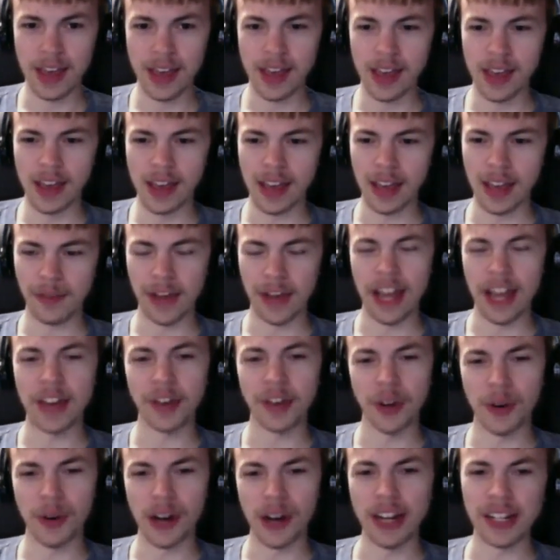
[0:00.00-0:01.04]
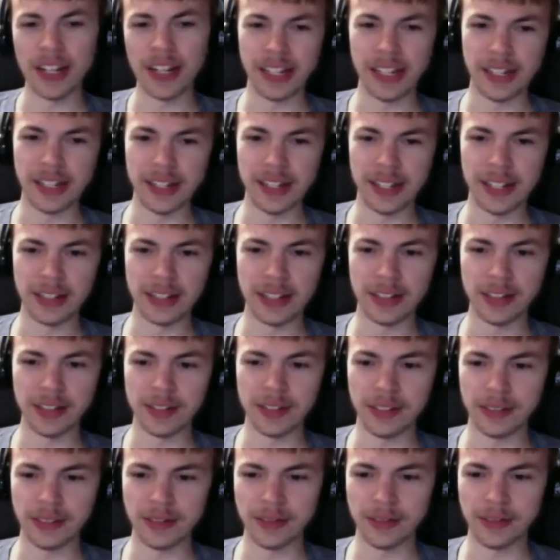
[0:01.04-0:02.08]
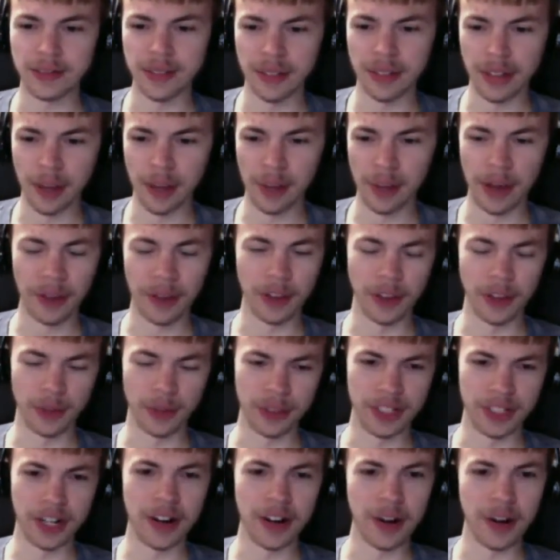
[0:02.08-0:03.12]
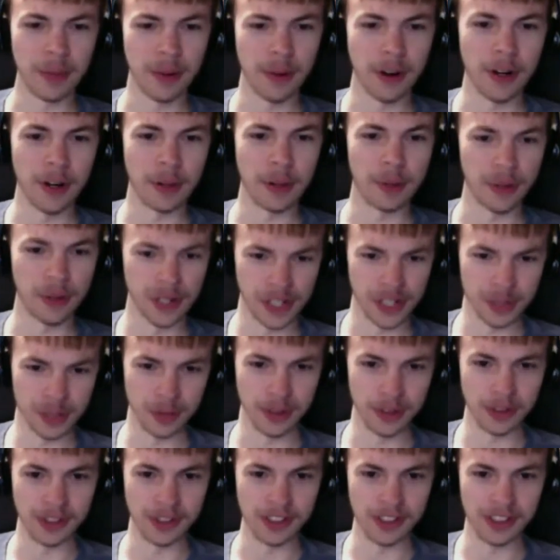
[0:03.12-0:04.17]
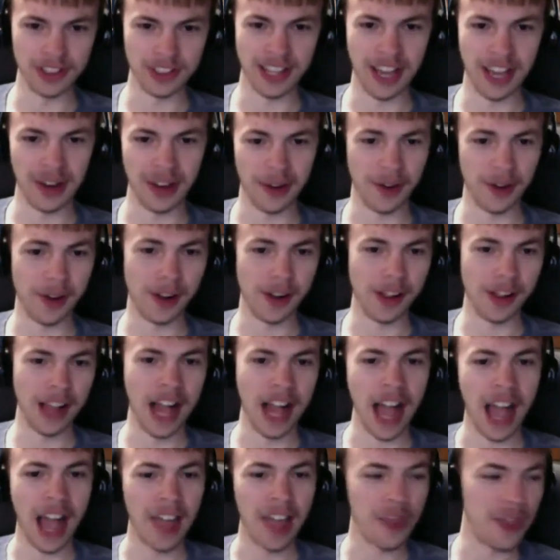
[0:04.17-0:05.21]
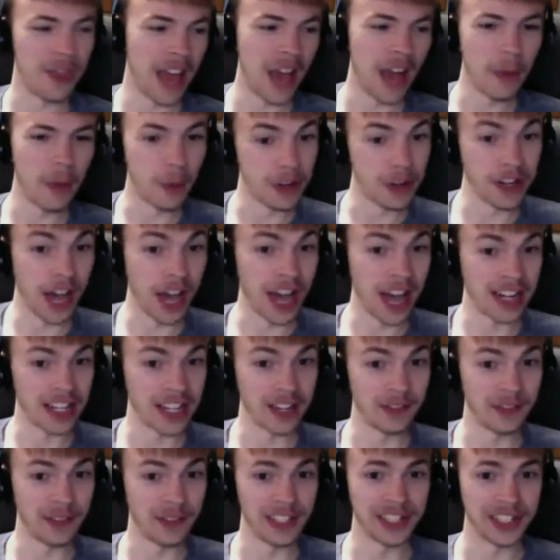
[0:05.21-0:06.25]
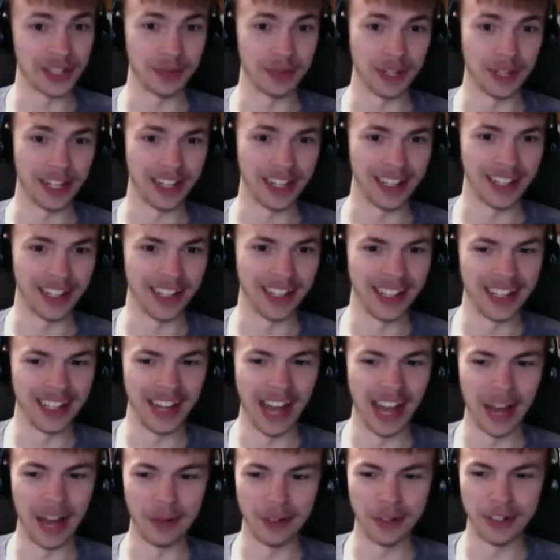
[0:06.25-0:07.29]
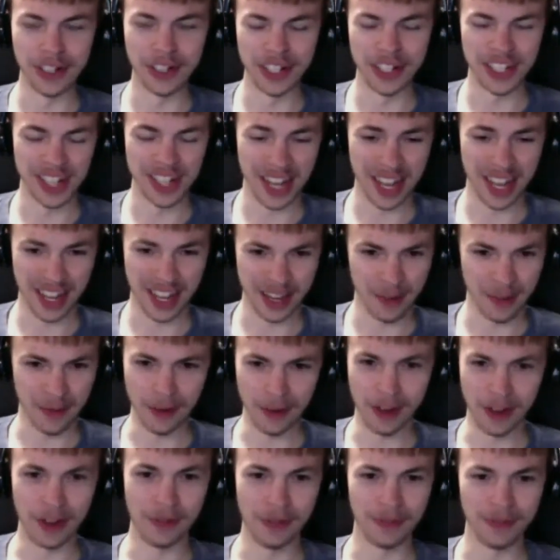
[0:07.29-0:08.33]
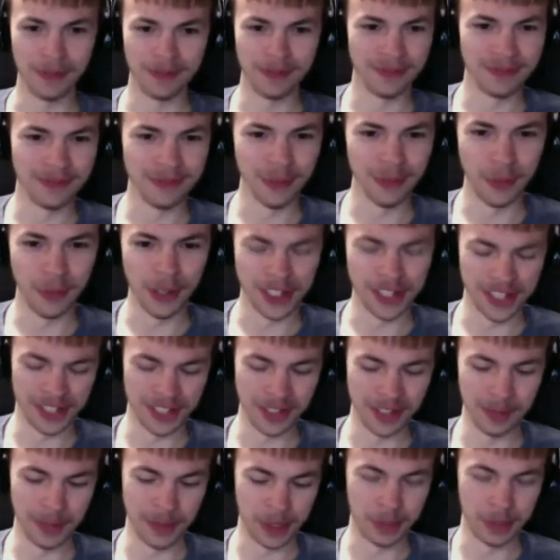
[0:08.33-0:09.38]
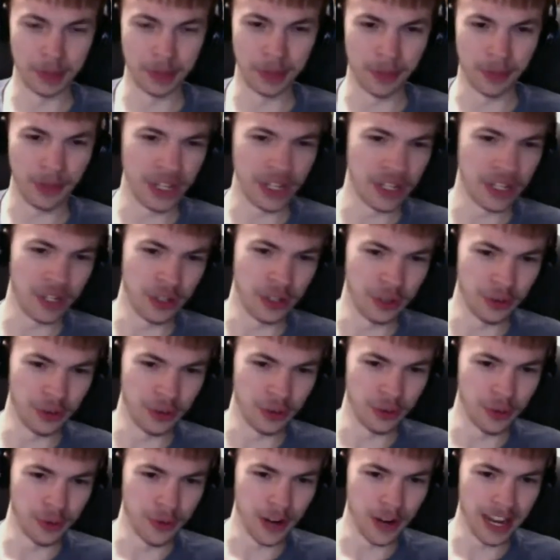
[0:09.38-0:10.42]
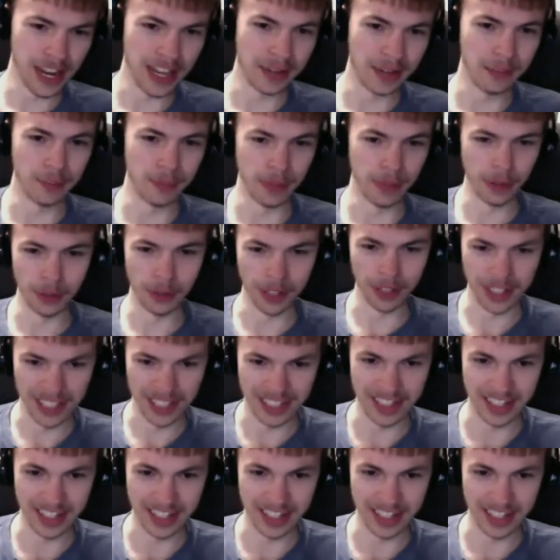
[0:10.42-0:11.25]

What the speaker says: If I had no idea about the Libertarian Party principles at all, that would not convince me. I would just say, well, what's the difference between you and Bill Clinton?